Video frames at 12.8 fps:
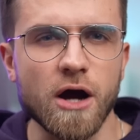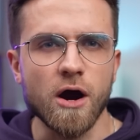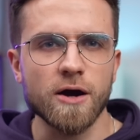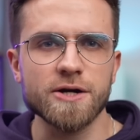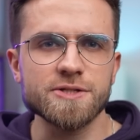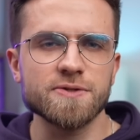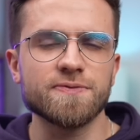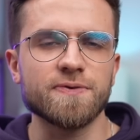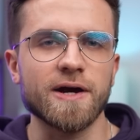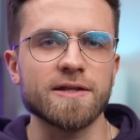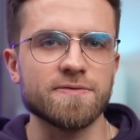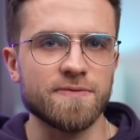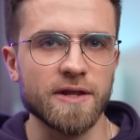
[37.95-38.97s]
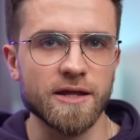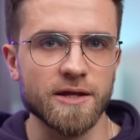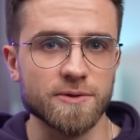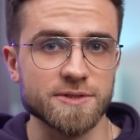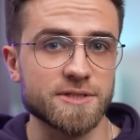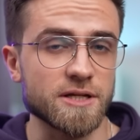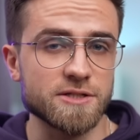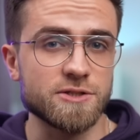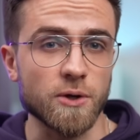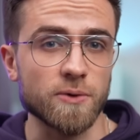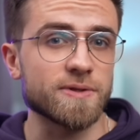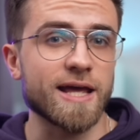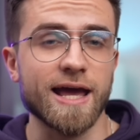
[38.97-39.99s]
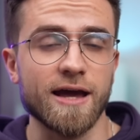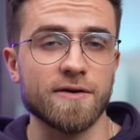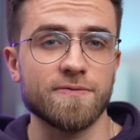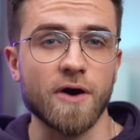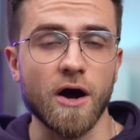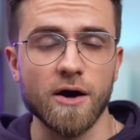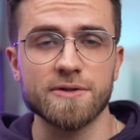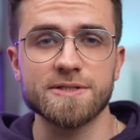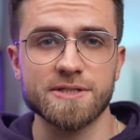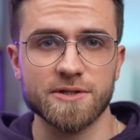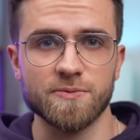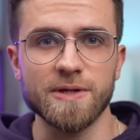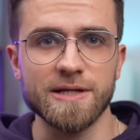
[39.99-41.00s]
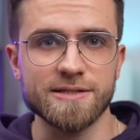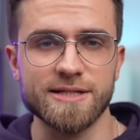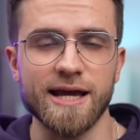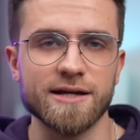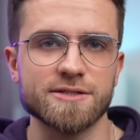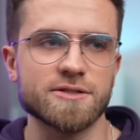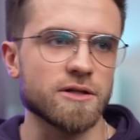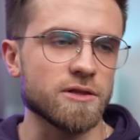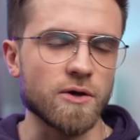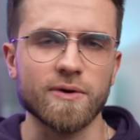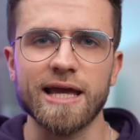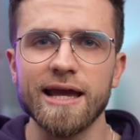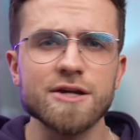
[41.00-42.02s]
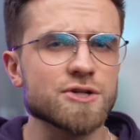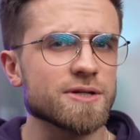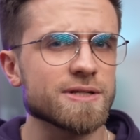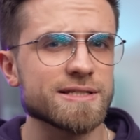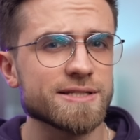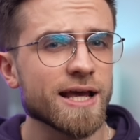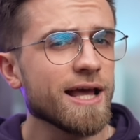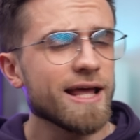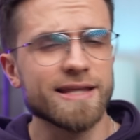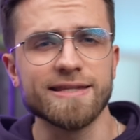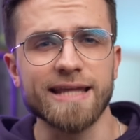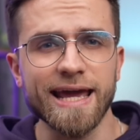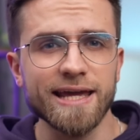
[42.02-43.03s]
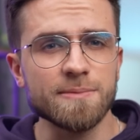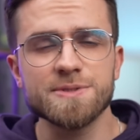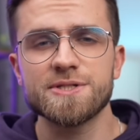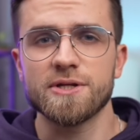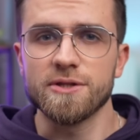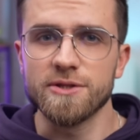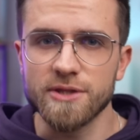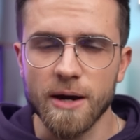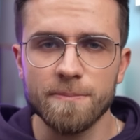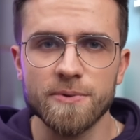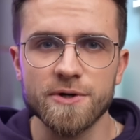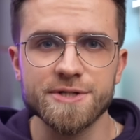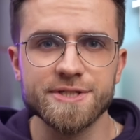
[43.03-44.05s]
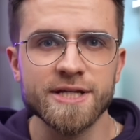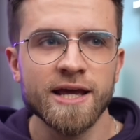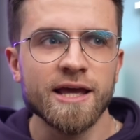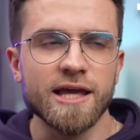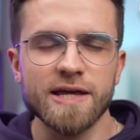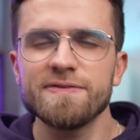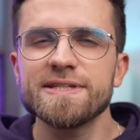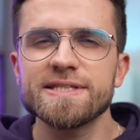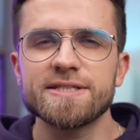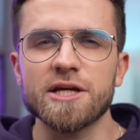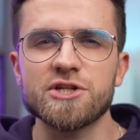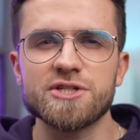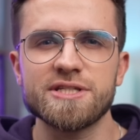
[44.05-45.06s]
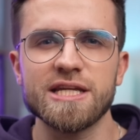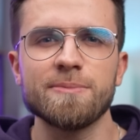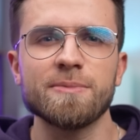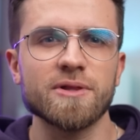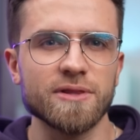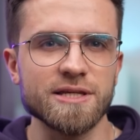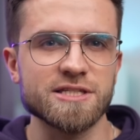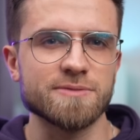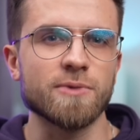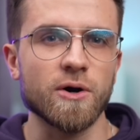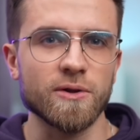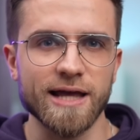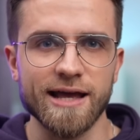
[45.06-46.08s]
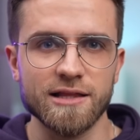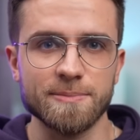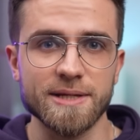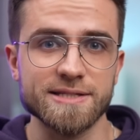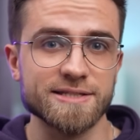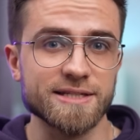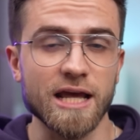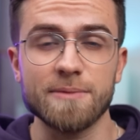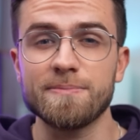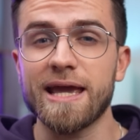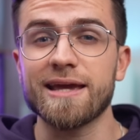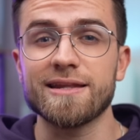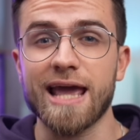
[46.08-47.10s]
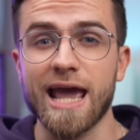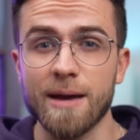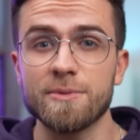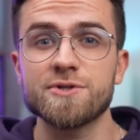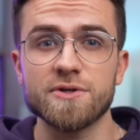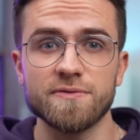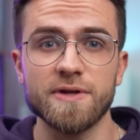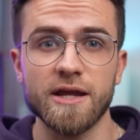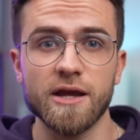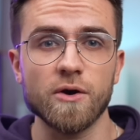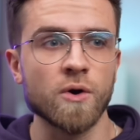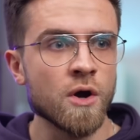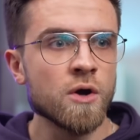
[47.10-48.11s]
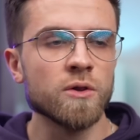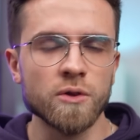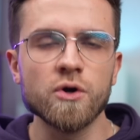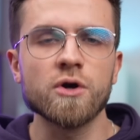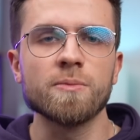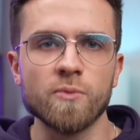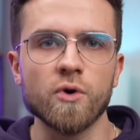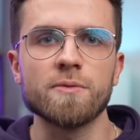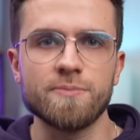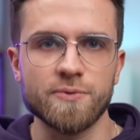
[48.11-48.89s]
hard to find videos that don't have on-screen text, locations, names, numbers. Even such seemingly small elements can make an amateur video look more